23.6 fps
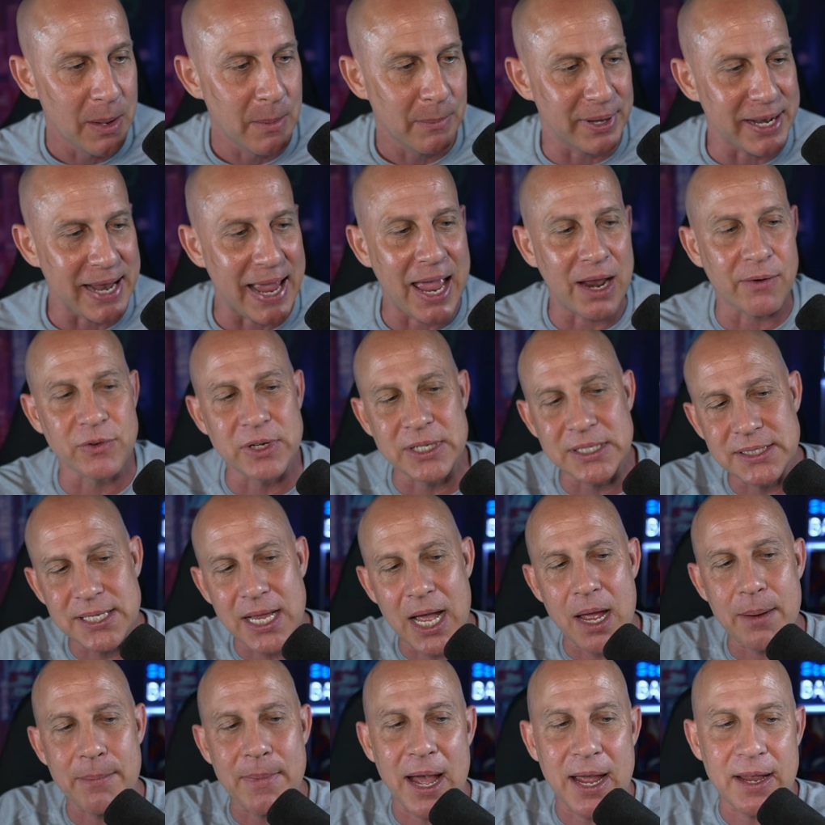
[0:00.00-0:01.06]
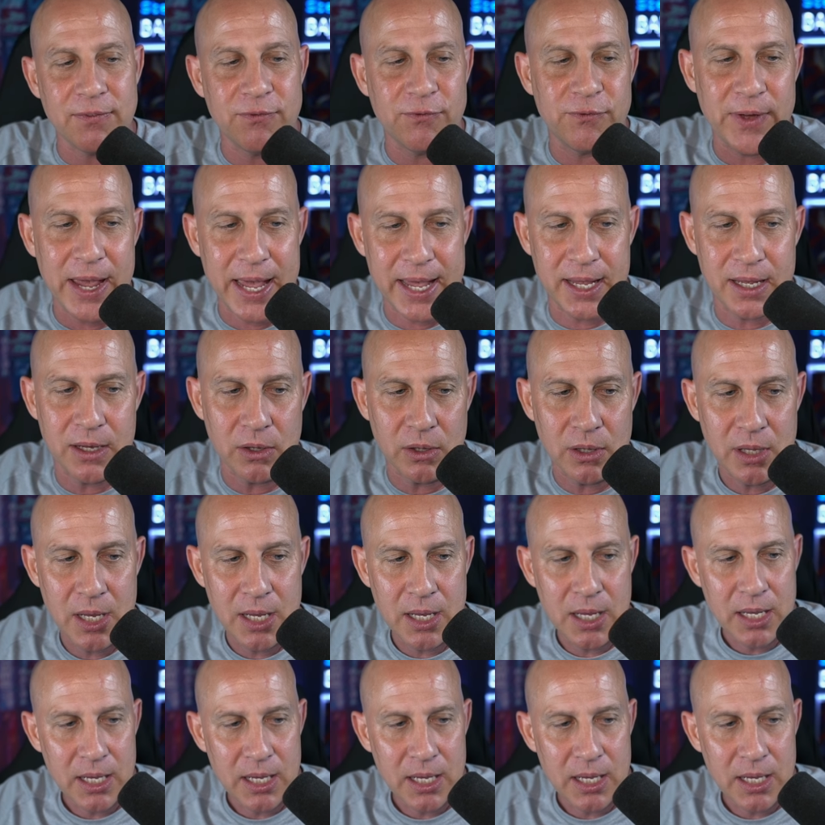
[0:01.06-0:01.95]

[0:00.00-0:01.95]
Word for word: But every time I fail,